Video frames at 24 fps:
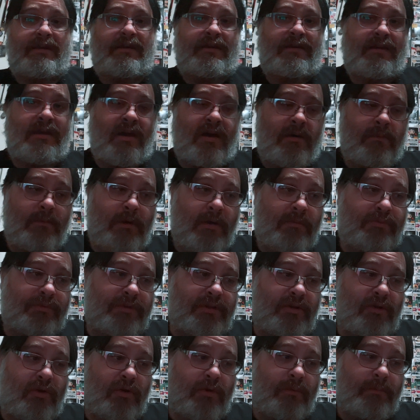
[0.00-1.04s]
Come up with
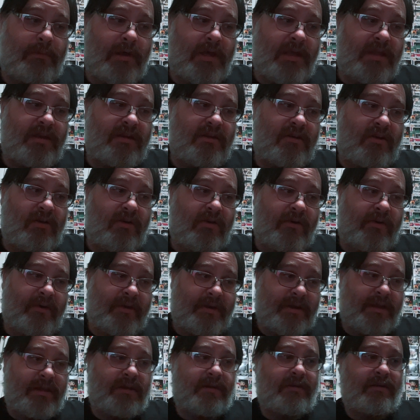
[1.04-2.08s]
your own mind on
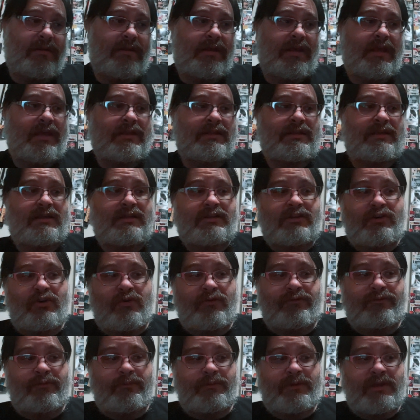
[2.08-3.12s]
it and then go
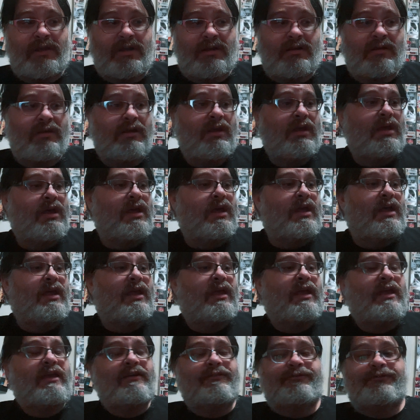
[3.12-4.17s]
from there.
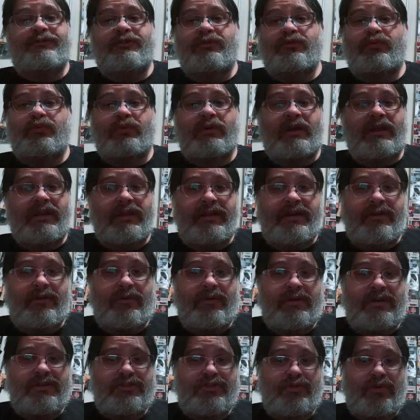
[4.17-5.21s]
If you really don't
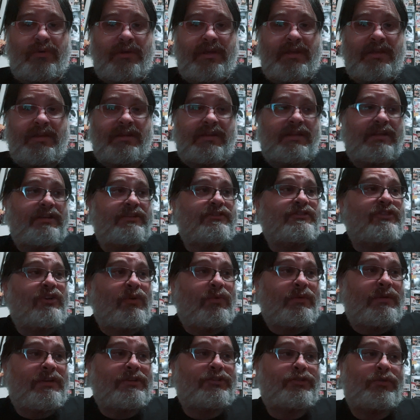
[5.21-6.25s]
enjoy it, then
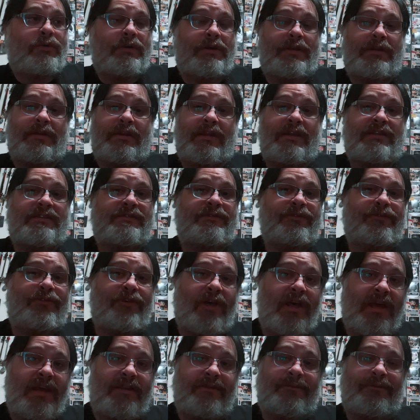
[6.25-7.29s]
don't enjoy it. It's
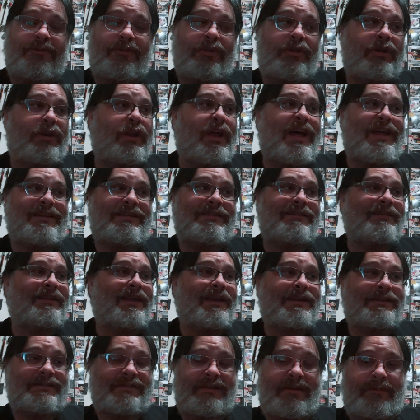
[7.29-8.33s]
fine for you not to
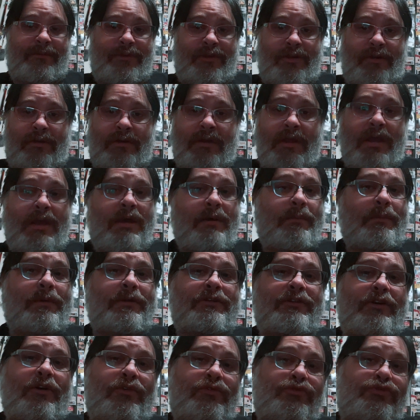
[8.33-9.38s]
like something, but
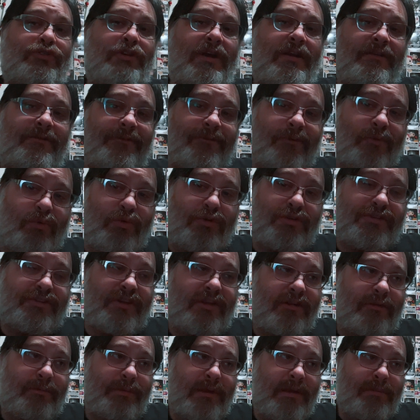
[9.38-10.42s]
don't try to force
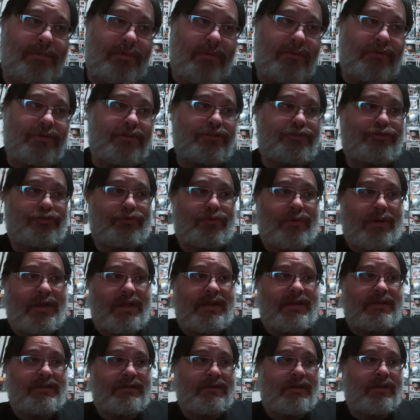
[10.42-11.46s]
other people to try
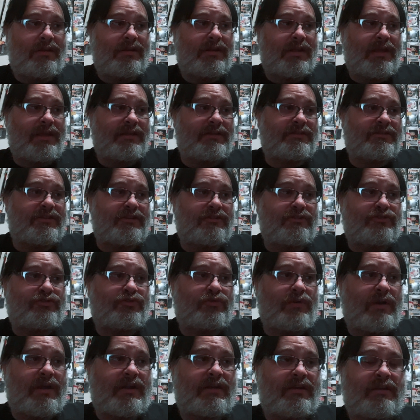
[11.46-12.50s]

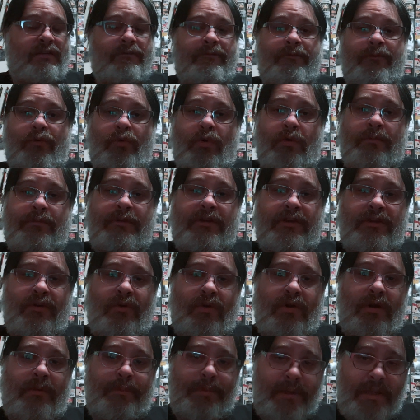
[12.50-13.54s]
to conform to
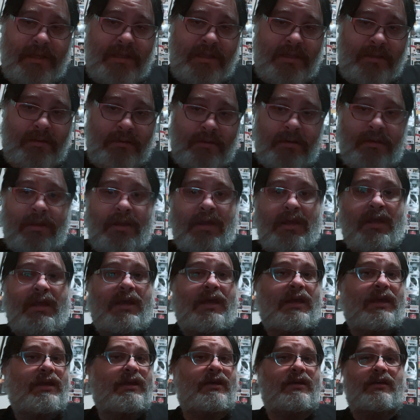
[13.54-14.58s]
your opinion.
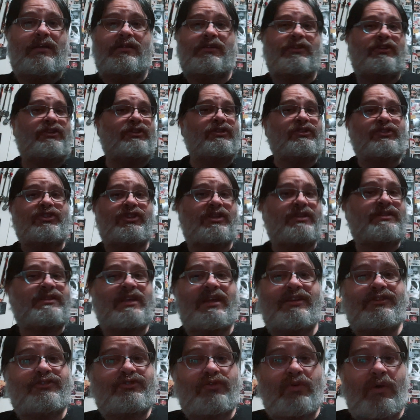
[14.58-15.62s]
Just
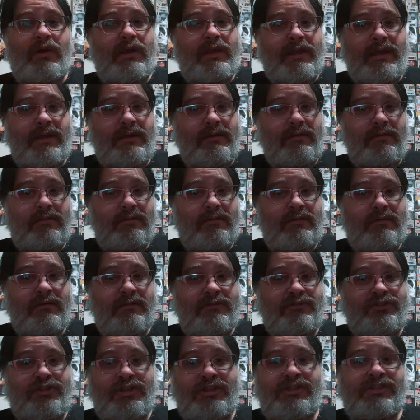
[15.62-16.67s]
enjoy it,
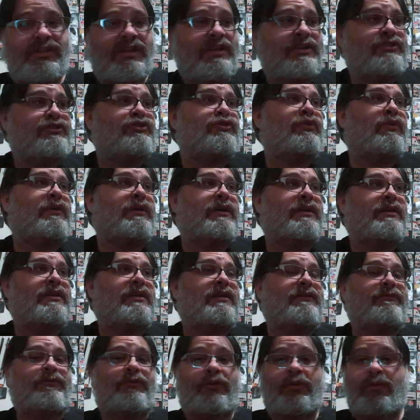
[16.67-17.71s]
and just enjoy it
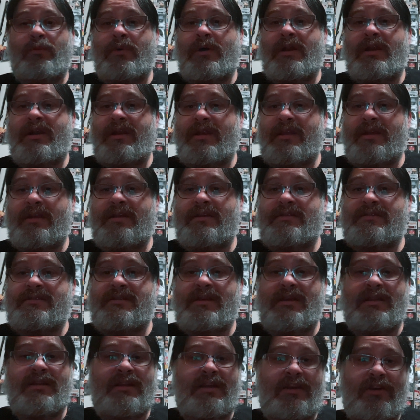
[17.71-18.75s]
for what it is,
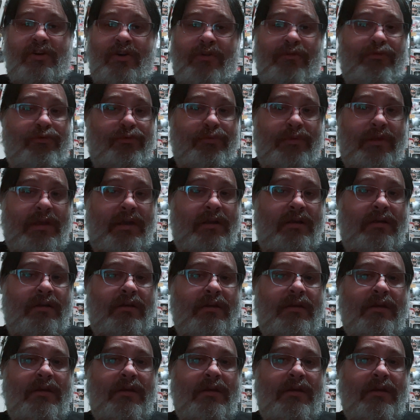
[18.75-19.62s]
and then go from there.